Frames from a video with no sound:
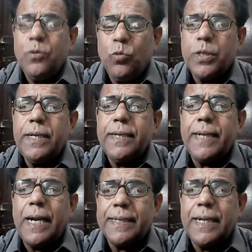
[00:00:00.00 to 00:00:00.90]
Okay,
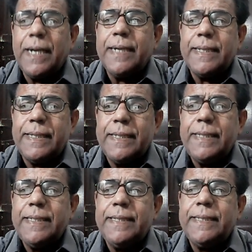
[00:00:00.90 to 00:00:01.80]
delta t
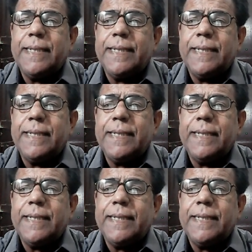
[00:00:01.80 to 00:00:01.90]
is